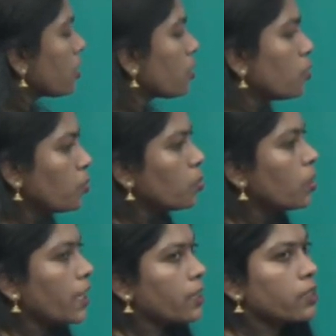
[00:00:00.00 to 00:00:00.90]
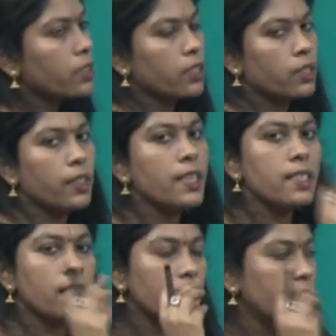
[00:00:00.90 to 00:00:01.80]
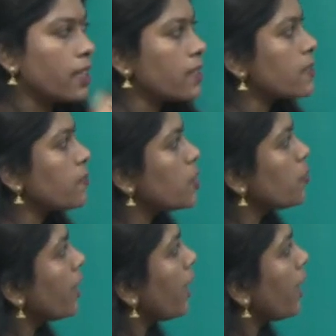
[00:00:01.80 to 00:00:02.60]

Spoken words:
clue, like these are the things which we